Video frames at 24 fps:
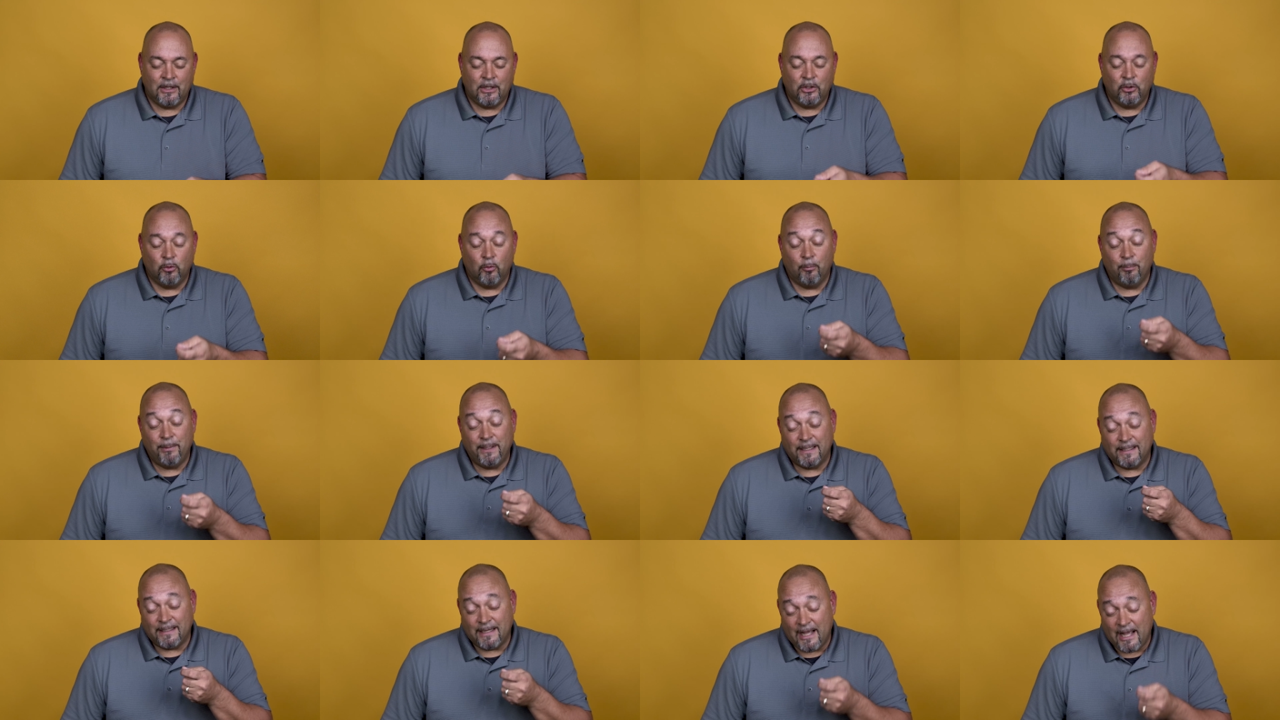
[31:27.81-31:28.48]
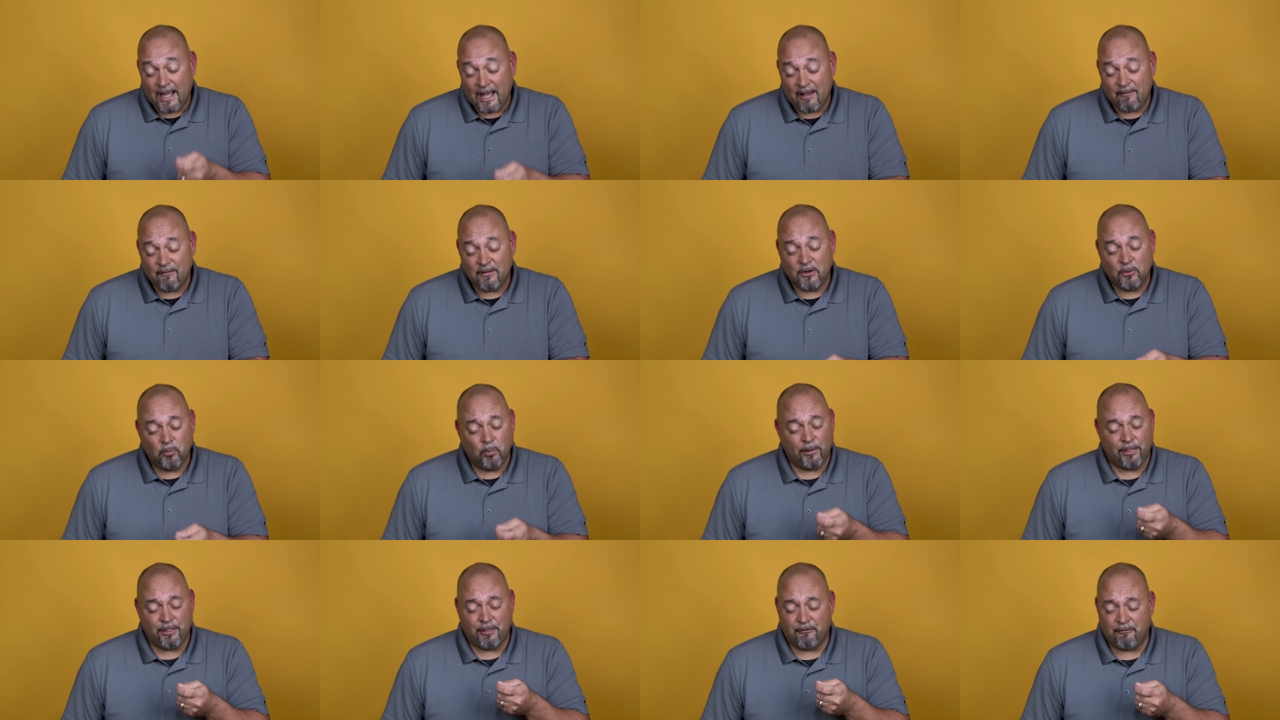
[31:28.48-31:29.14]
You will be in heaven
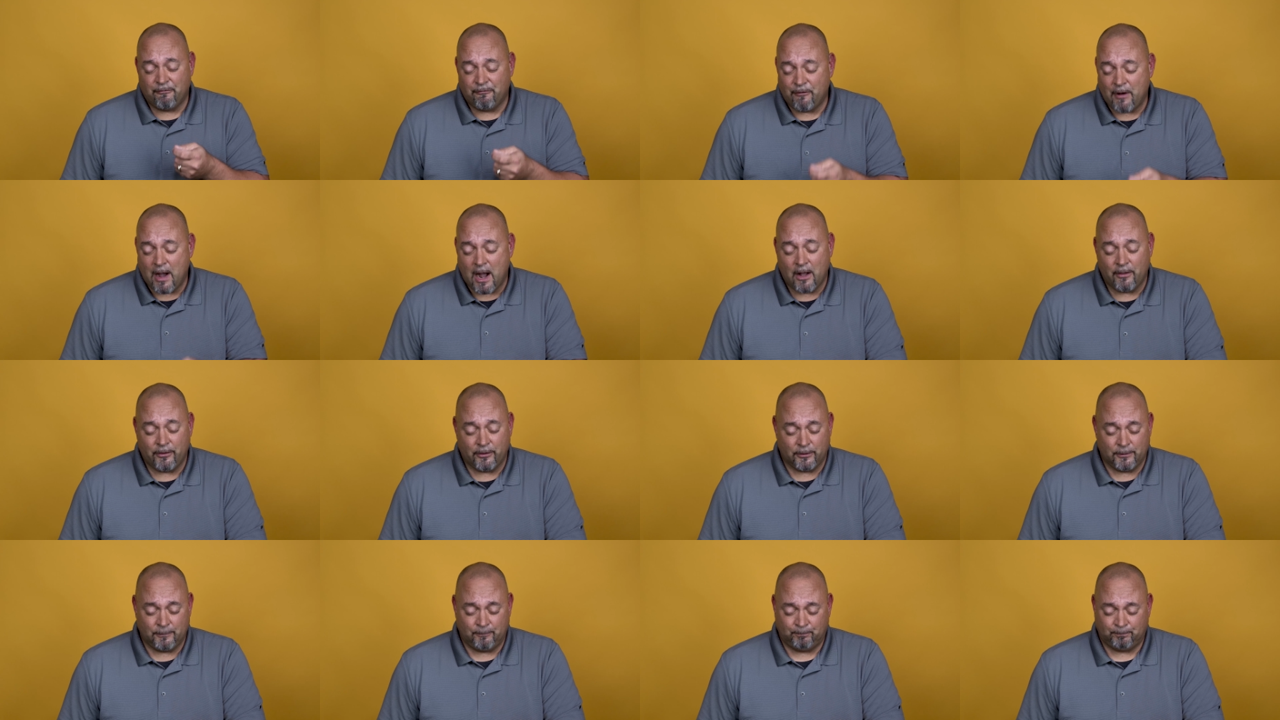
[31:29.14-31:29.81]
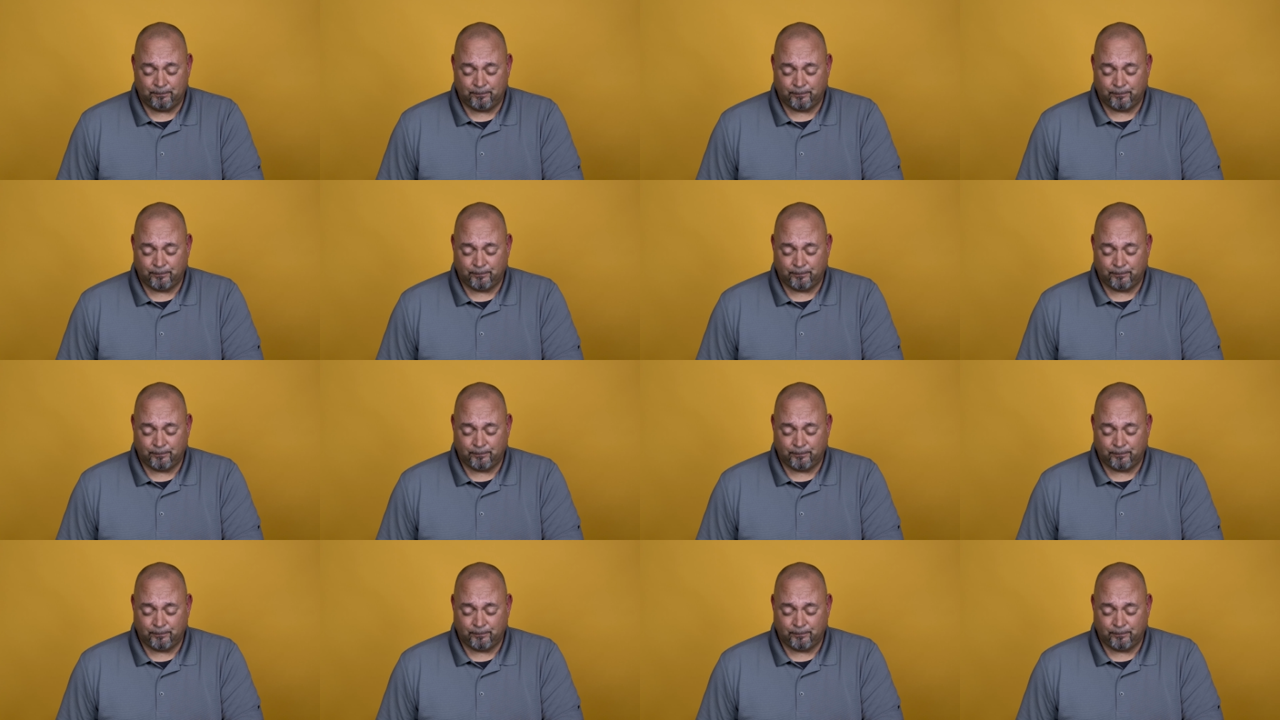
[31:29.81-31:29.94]
with the Father.